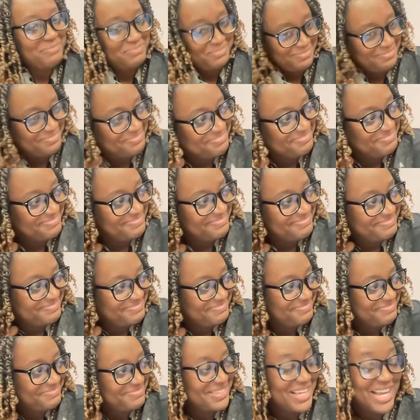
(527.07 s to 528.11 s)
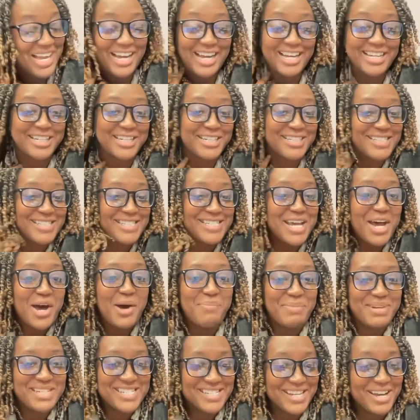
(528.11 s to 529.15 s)
I couldn't tell
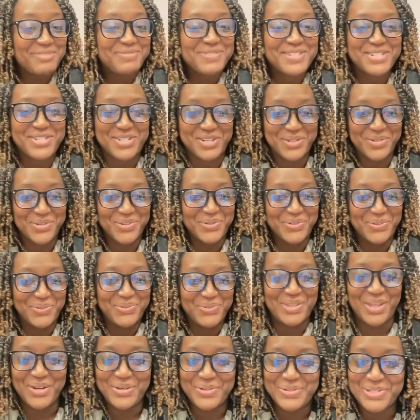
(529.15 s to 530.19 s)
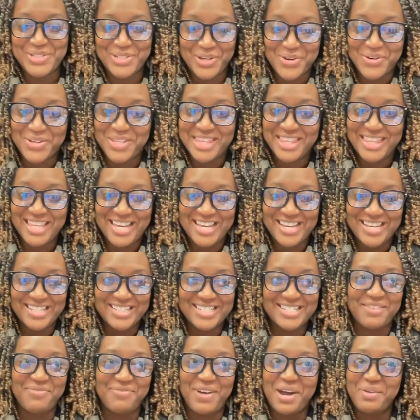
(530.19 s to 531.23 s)
myself to do those certain things
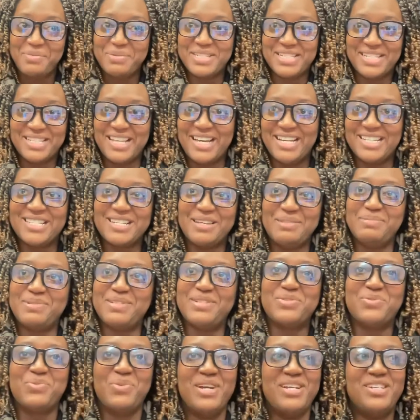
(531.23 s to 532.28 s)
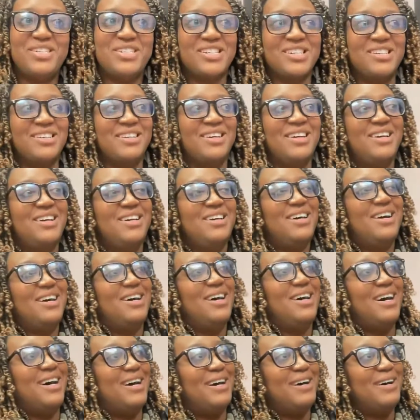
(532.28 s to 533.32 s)
if I was in that same situation,
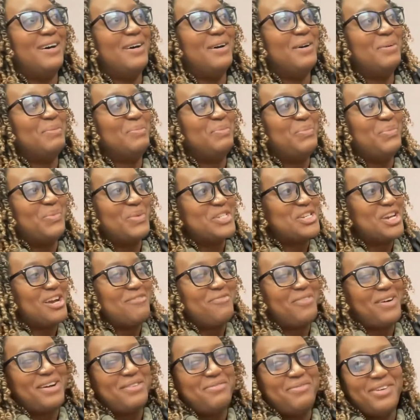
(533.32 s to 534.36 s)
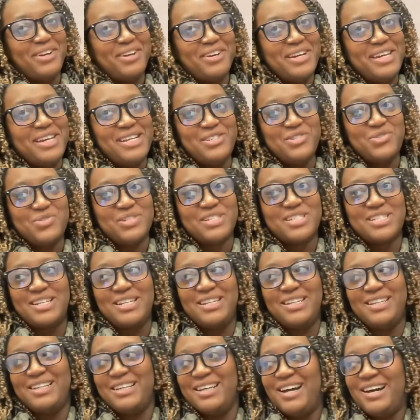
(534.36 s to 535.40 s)
which I find very
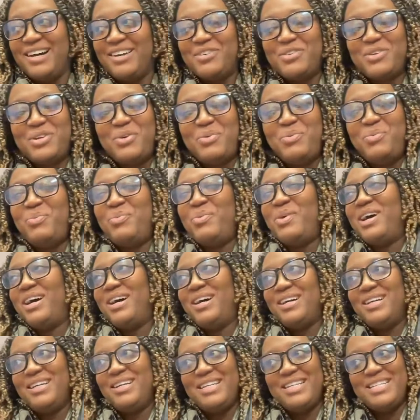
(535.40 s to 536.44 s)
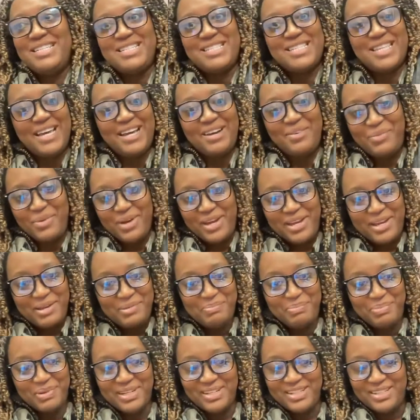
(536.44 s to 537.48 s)
interesting. I don't know why it's that way,
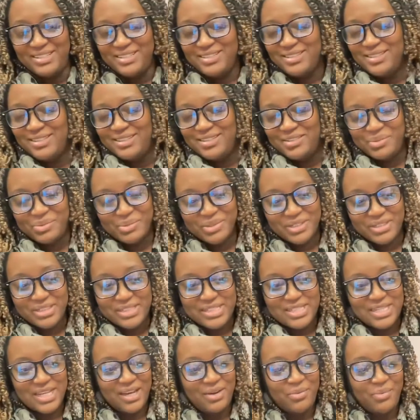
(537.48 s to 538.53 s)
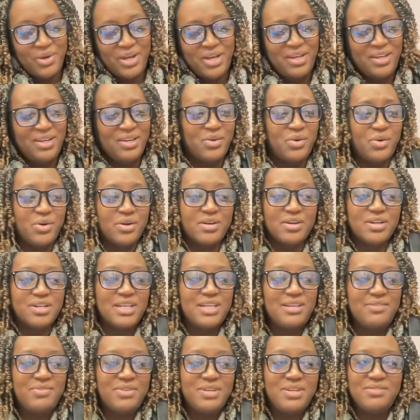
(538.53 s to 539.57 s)
but the world is that way. Or
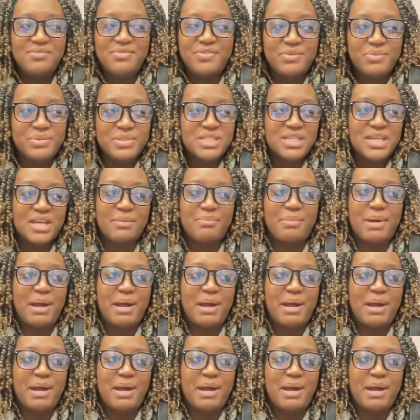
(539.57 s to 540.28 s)
even if it was like my